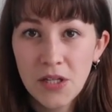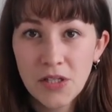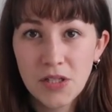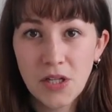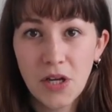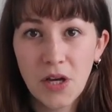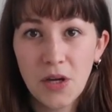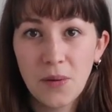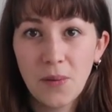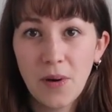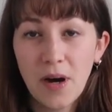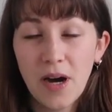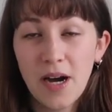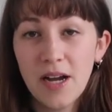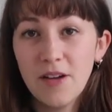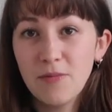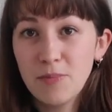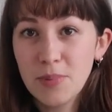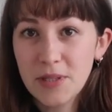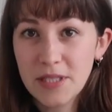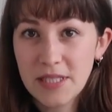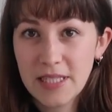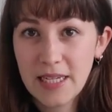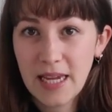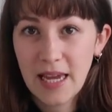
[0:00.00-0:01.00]
So
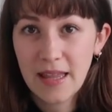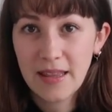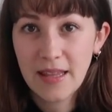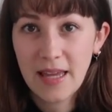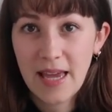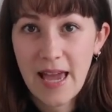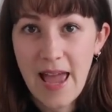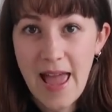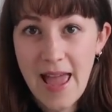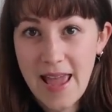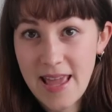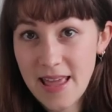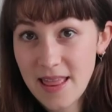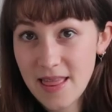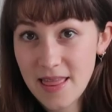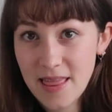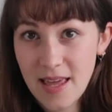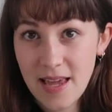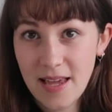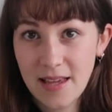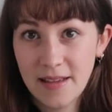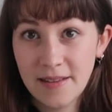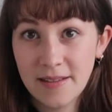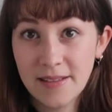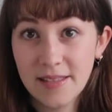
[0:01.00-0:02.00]
I've put together 8
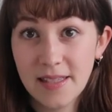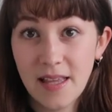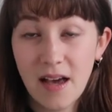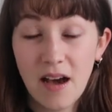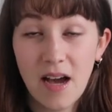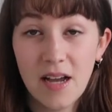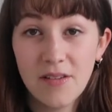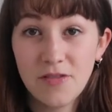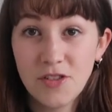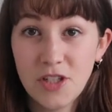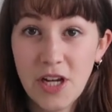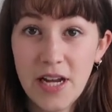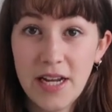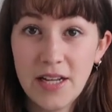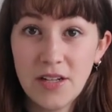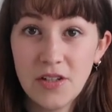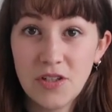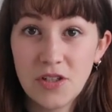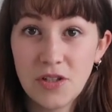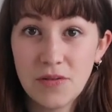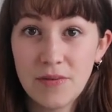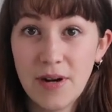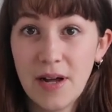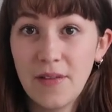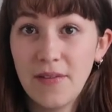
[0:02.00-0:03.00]
things that I've
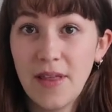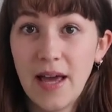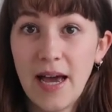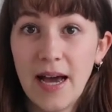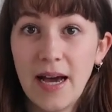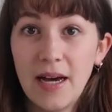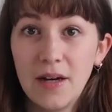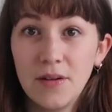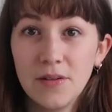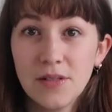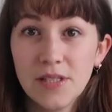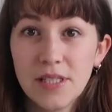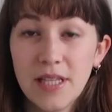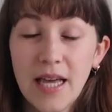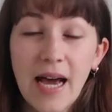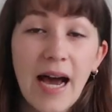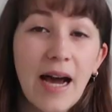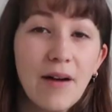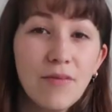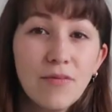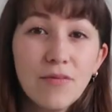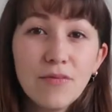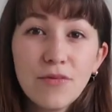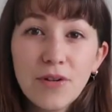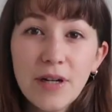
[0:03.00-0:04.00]
changed around the house that
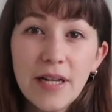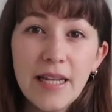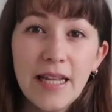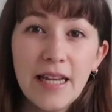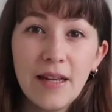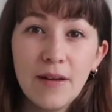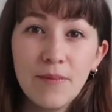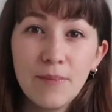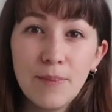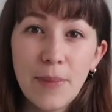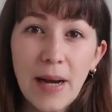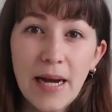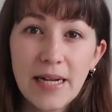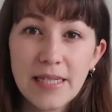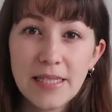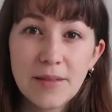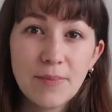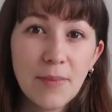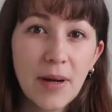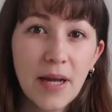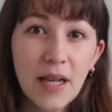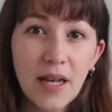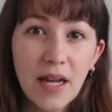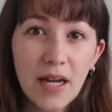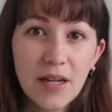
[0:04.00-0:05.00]
haven't really impacted
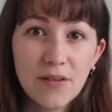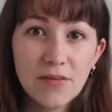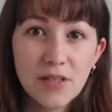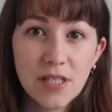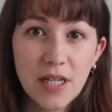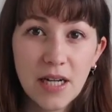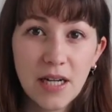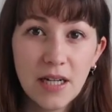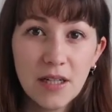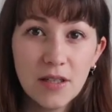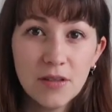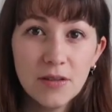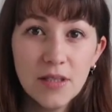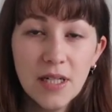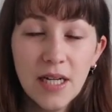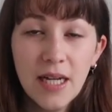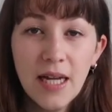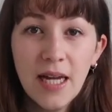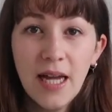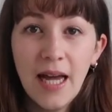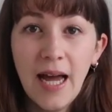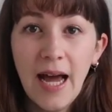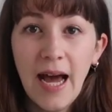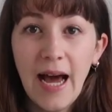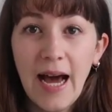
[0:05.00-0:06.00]
my lifestyle,
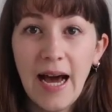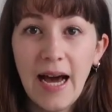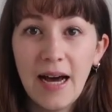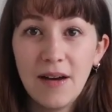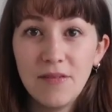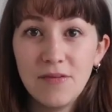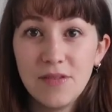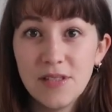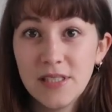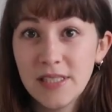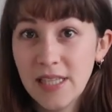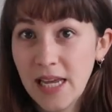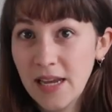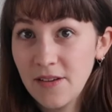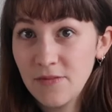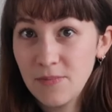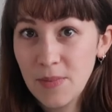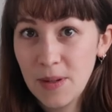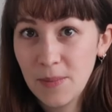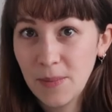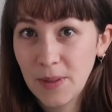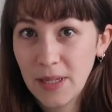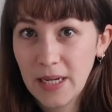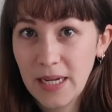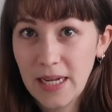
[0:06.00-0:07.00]
have saved
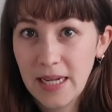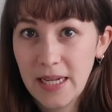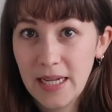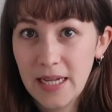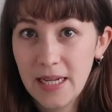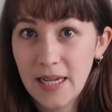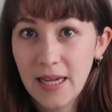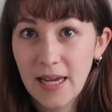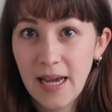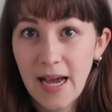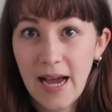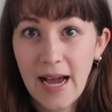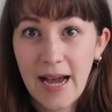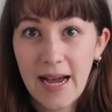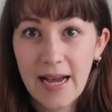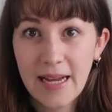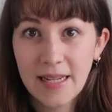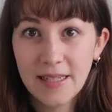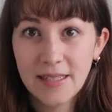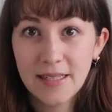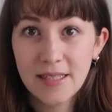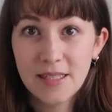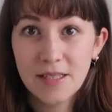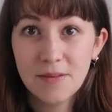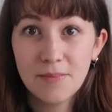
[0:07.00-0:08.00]
me money,
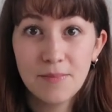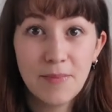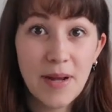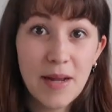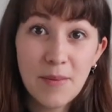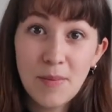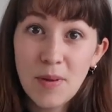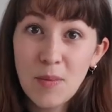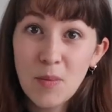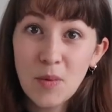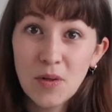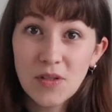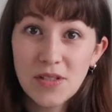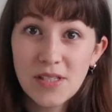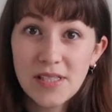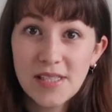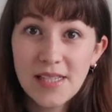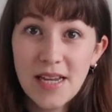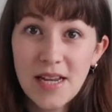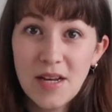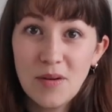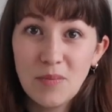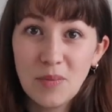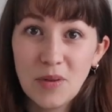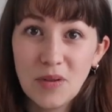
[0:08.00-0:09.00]
and made me more
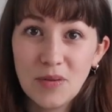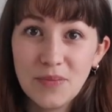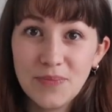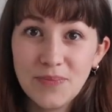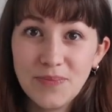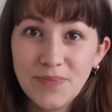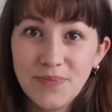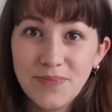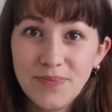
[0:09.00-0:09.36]
sustainable.